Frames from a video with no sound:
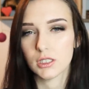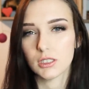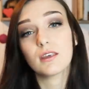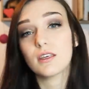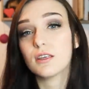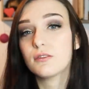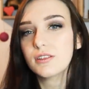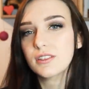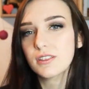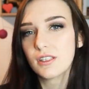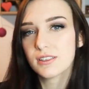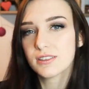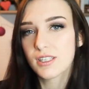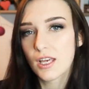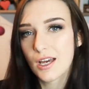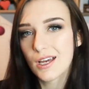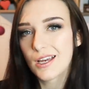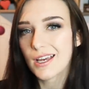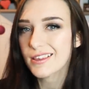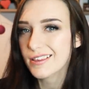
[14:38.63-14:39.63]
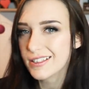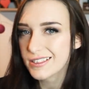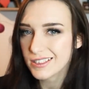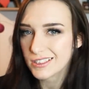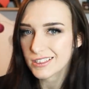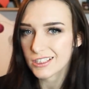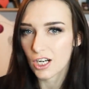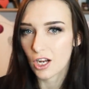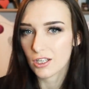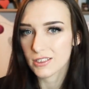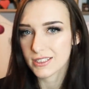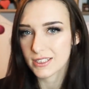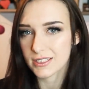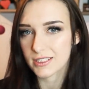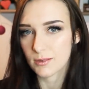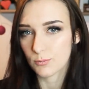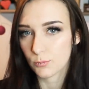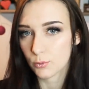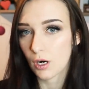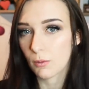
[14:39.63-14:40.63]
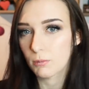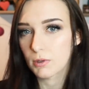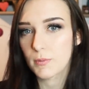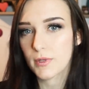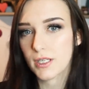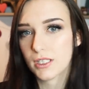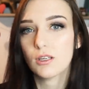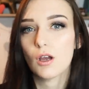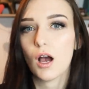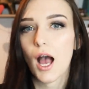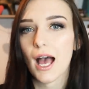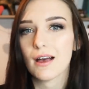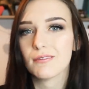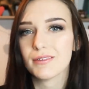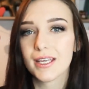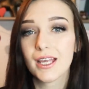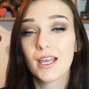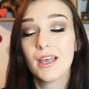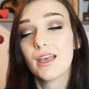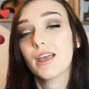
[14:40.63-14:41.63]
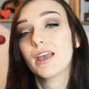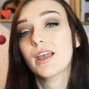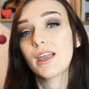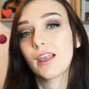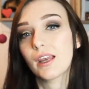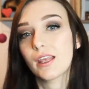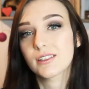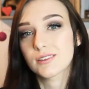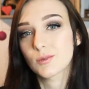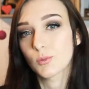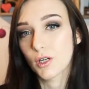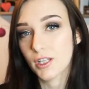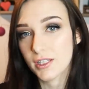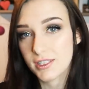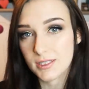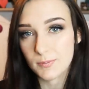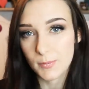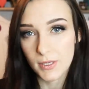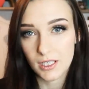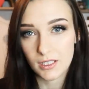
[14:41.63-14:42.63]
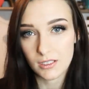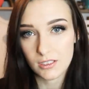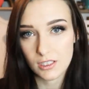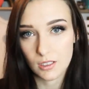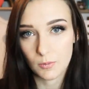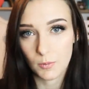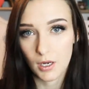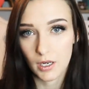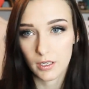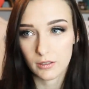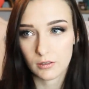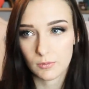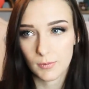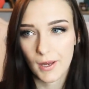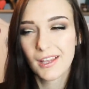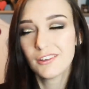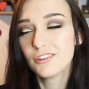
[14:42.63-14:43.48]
If it does hurt and this is a consistent problem that you're having, it is worth speaking to your partner about.